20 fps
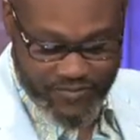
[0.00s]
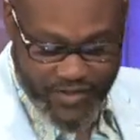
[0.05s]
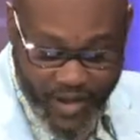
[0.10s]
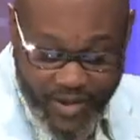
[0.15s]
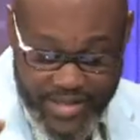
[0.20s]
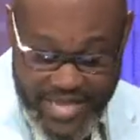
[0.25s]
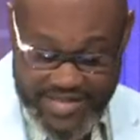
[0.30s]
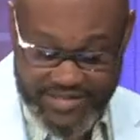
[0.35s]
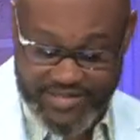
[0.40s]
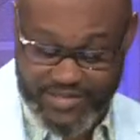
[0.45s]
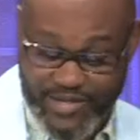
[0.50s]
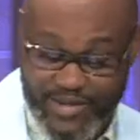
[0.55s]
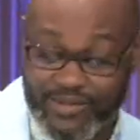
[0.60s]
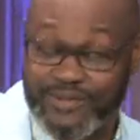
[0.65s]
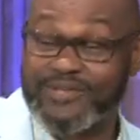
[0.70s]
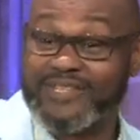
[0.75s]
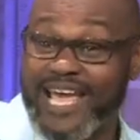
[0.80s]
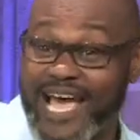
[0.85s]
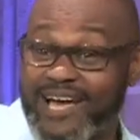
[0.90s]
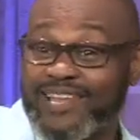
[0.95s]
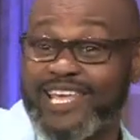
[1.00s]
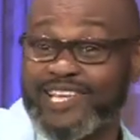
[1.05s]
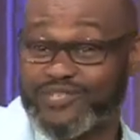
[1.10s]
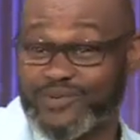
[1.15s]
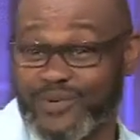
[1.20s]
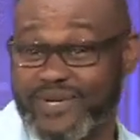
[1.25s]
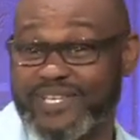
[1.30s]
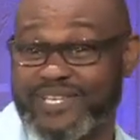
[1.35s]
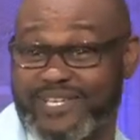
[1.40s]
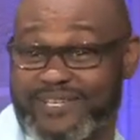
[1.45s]
Okay, so now let's
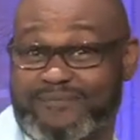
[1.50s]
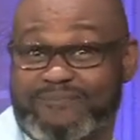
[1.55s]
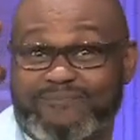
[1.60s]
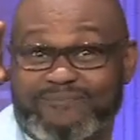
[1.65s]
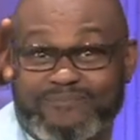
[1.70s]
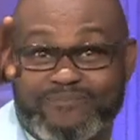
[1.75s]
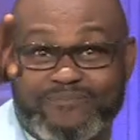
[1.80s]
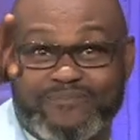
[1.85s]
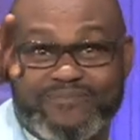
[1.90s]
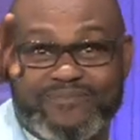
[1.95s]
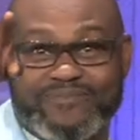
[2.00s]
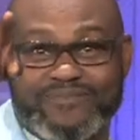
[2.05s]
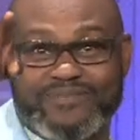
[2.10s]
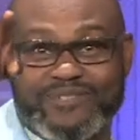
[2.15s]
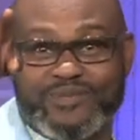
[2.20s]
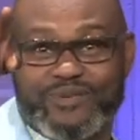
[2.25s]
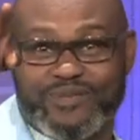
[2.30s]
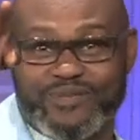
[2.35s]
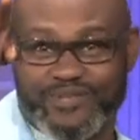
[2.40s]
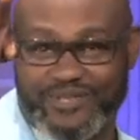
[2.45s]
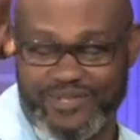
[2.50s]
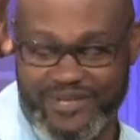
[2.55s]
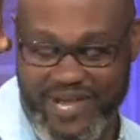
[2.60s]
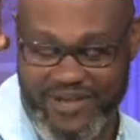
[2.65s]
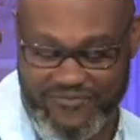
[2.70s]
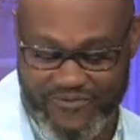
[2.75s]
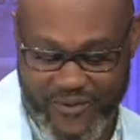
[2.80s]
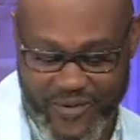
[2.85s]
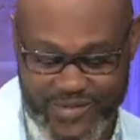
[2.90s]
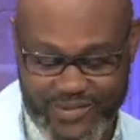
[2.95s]
read it.
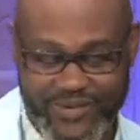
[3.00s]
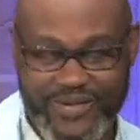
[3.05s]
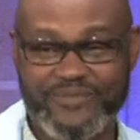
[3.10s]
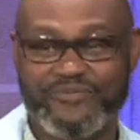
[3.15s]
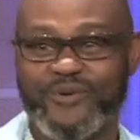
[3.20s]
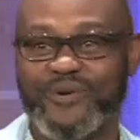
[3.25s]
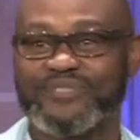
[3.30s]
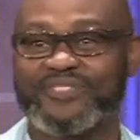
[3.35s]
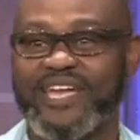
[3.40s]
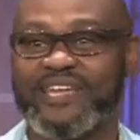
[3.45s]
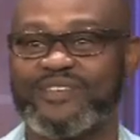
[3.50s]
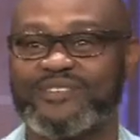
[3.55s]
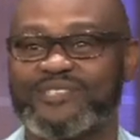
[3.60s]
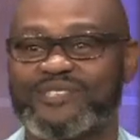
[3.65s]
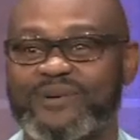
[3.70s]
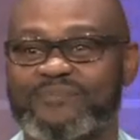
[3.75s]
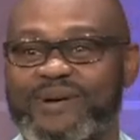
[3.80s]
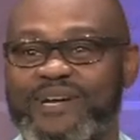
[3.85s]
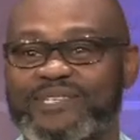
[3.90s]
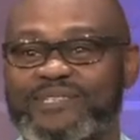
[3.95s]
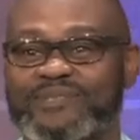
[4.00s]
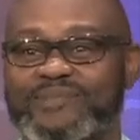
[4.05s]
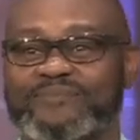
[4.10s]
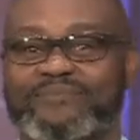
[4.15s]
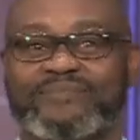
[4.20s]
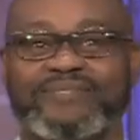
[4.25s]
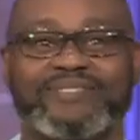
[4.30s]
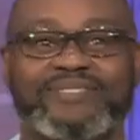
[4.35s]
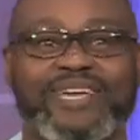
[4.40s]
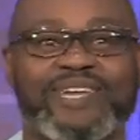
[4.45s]
Yeah, 4:24. Thank you so much.
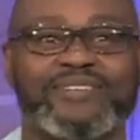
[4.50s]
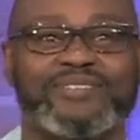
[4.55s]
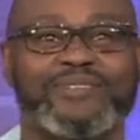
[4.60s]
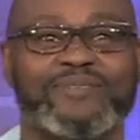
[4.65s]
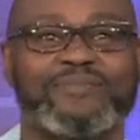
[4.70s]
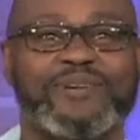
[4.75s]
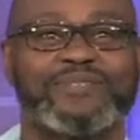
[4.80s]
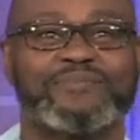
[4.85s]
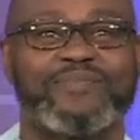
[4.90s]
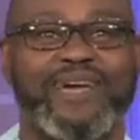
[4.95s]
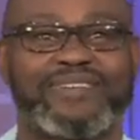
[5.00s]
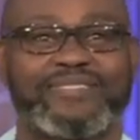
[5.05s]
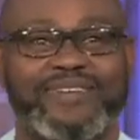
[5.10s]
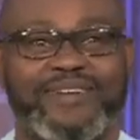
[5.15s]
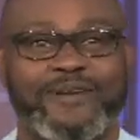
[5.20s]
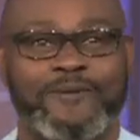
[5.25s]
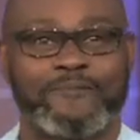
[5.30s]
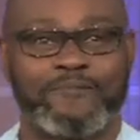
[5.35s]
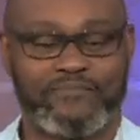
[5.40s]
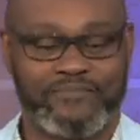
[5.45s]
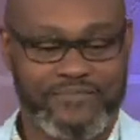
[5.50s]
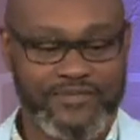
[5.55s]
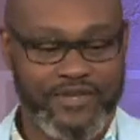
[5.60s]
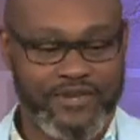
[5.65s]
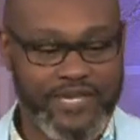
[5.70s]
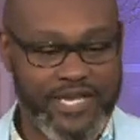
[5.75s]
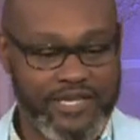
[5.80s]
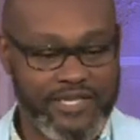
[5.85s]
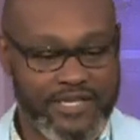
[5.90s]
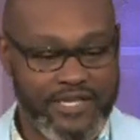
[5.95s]
Thank you so much back there.
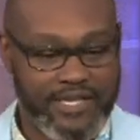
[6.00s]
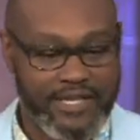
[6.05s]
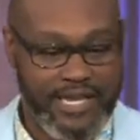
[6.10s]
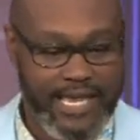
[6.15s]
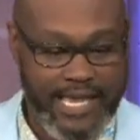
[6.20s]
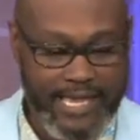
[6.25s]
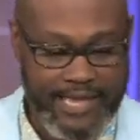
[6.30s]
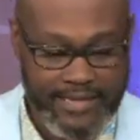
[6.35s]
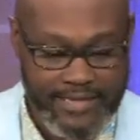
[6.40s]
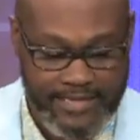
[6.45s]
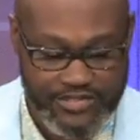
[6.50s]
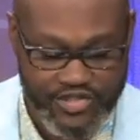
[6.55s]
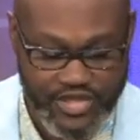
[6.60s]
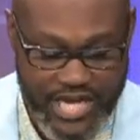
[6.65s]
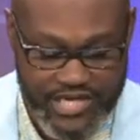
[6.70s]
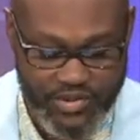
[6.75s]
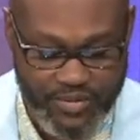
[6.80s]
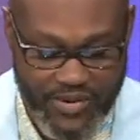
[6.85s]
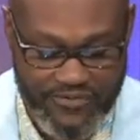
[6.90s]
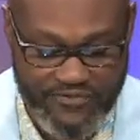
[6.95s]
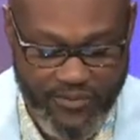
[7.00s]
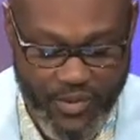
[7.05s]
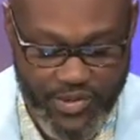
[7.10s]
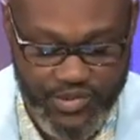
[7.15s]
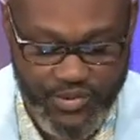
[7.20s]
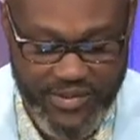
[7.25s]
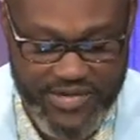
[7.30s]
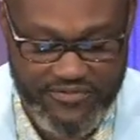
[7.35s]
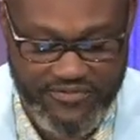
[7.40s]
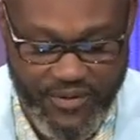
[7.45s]
Okay, Joshua
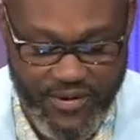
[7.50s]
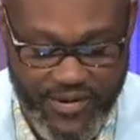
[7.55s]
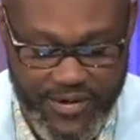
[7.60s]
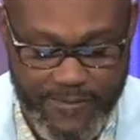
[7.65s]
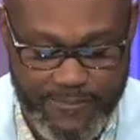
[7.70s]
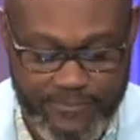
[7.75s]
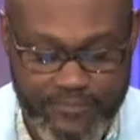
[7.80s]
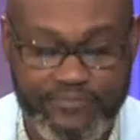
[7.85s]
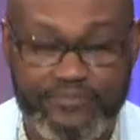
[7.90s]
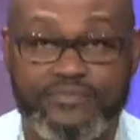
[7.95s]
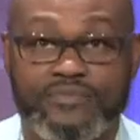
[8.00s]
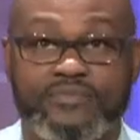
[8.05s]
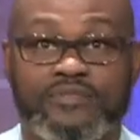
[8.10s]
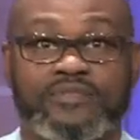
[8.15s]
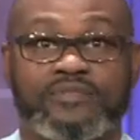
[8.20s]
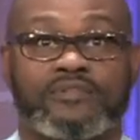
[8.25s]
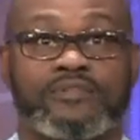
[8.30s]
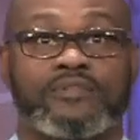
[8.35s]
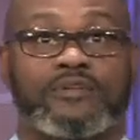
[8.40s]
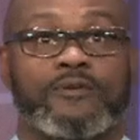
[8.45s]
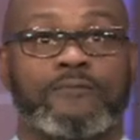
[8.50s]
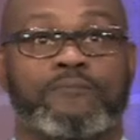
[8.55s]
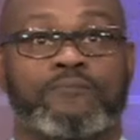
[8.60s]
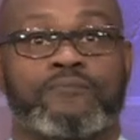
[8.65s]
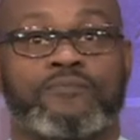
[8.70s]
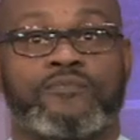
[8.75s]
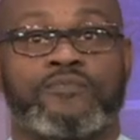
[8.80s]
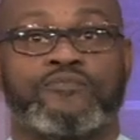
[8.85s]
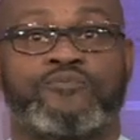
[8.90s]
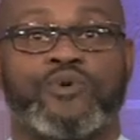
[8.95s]
4:24.
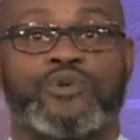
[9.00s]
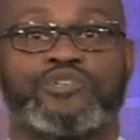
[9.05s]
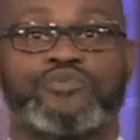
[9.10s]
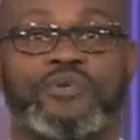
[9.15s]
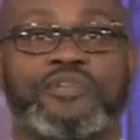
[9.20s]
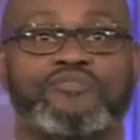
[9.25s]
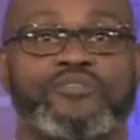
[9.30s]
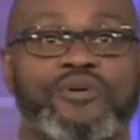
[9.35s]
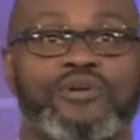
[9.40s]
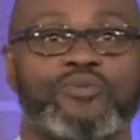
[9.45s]
4:24.